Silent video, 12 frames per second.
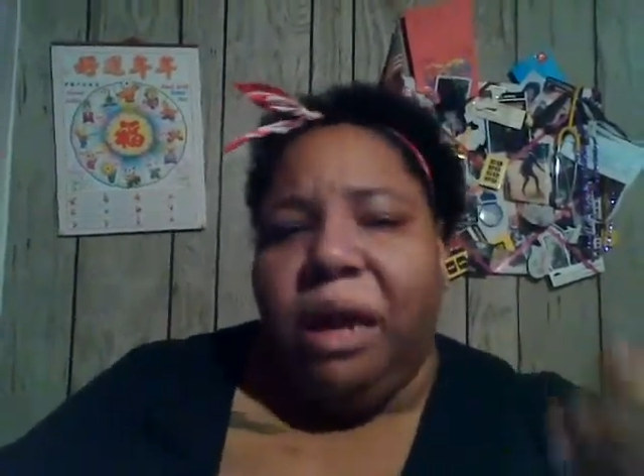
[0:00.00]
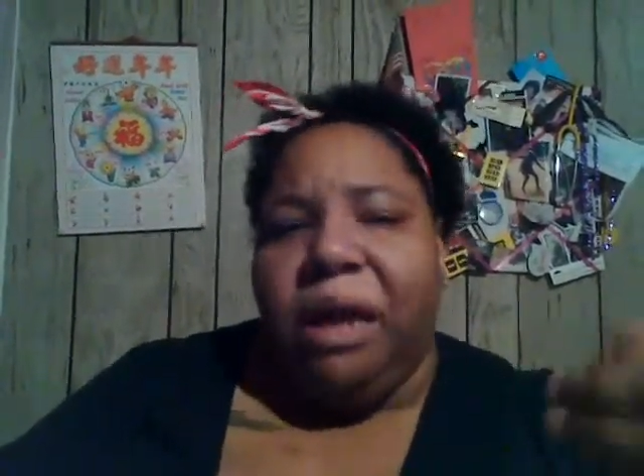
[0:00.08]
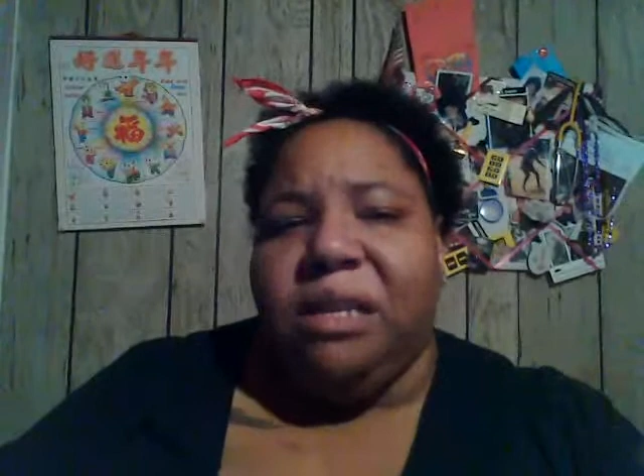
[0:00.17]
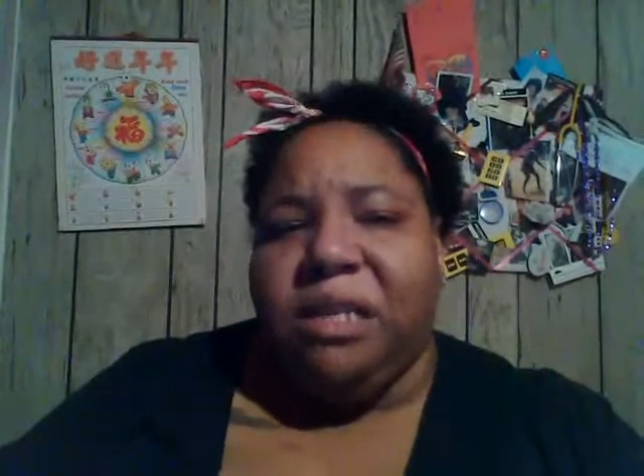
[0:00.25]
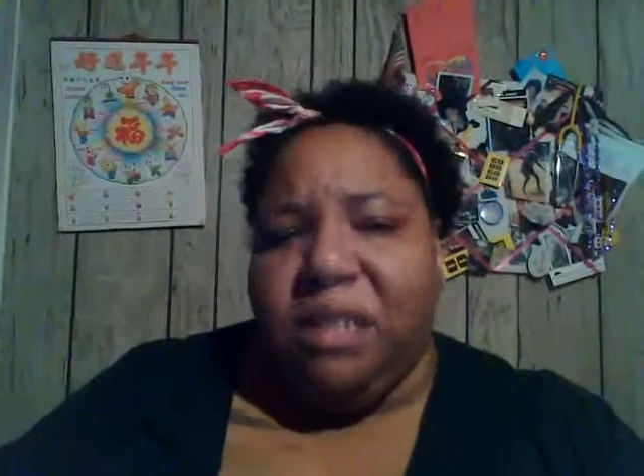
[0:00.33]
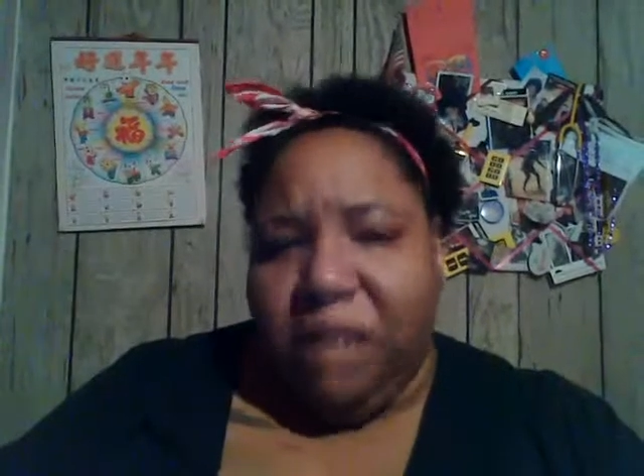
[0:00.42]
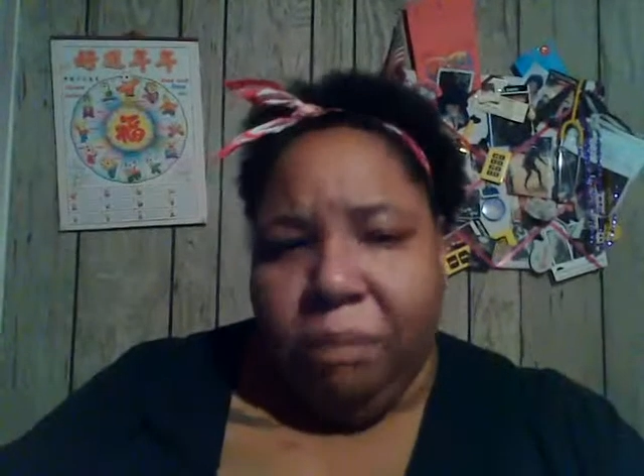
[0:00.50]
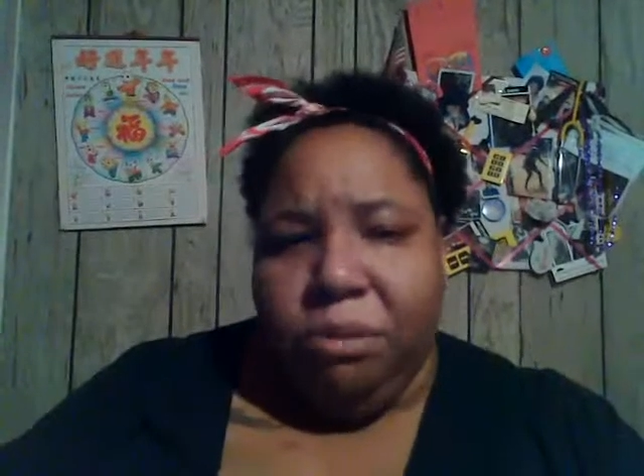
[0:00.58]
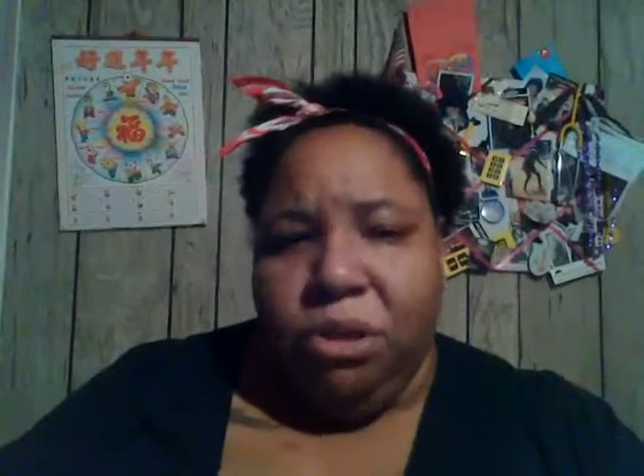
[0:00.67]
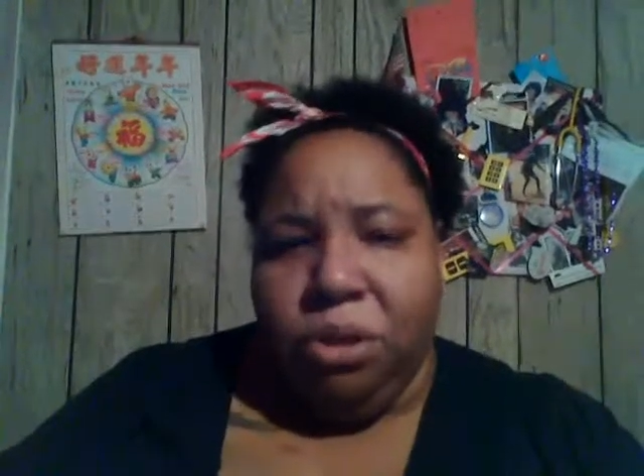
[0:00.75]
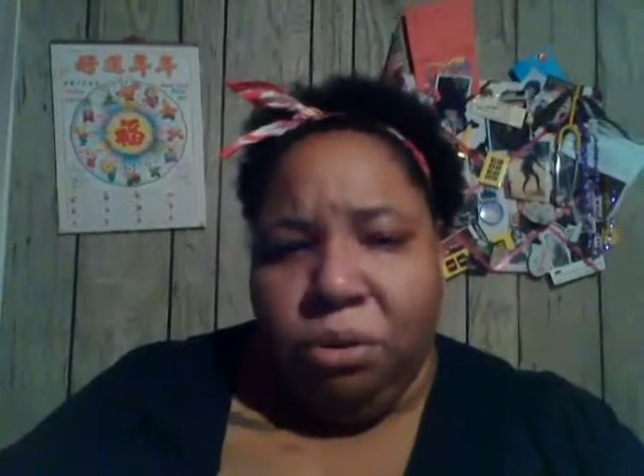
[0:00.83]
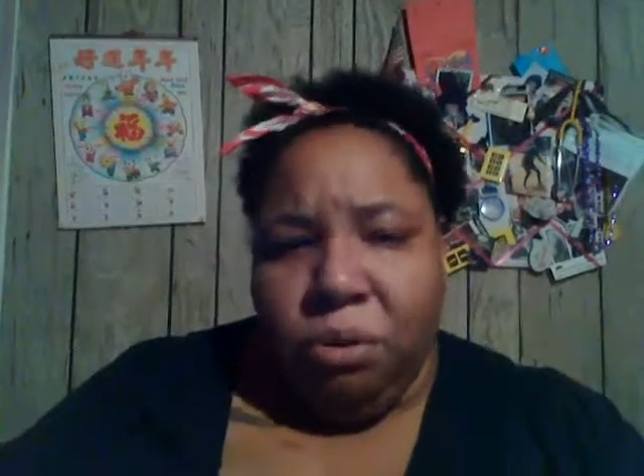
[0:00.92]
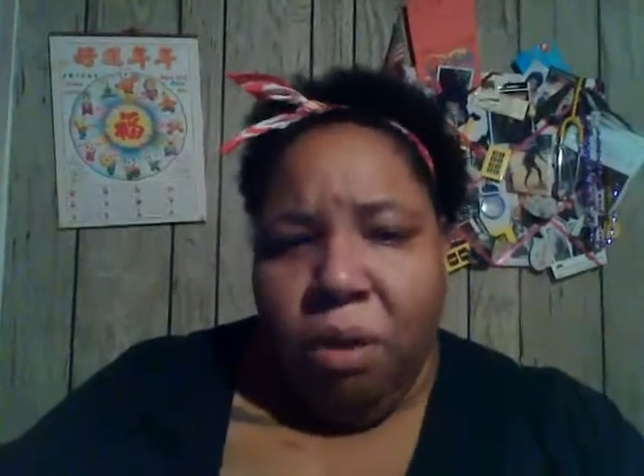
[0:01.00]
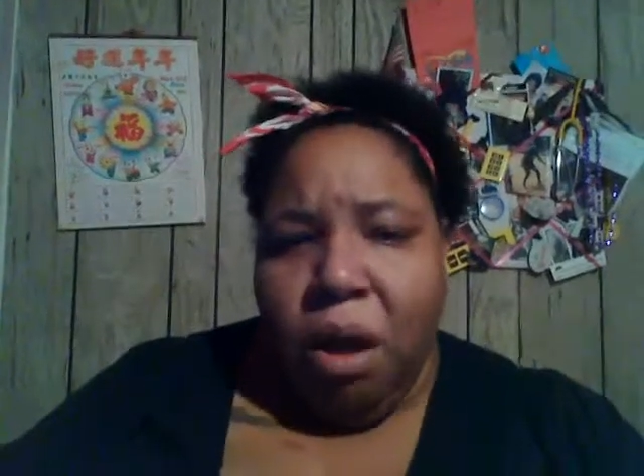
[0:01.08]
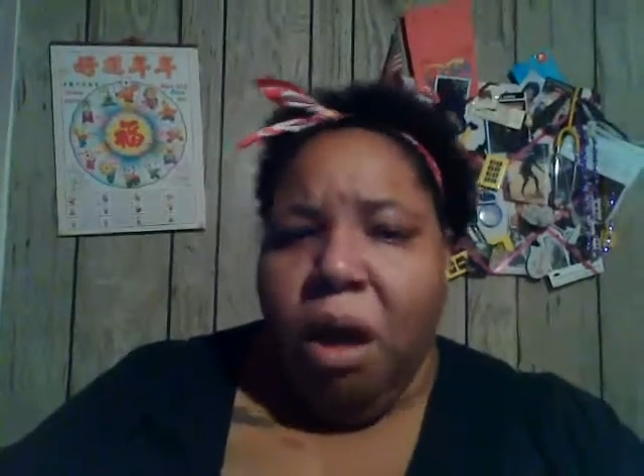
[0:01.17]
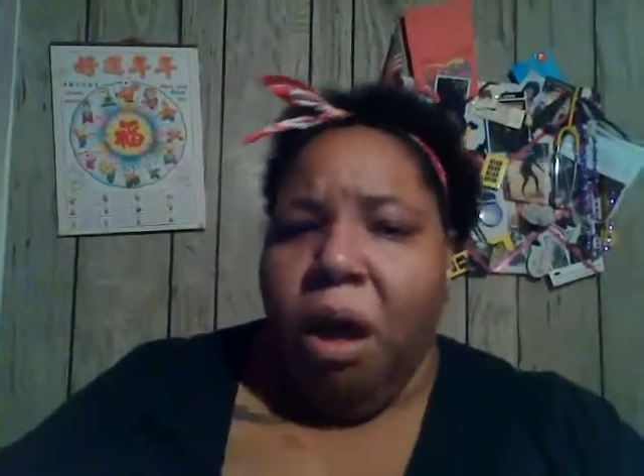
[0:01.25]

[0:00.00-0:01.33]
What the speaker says: to accept you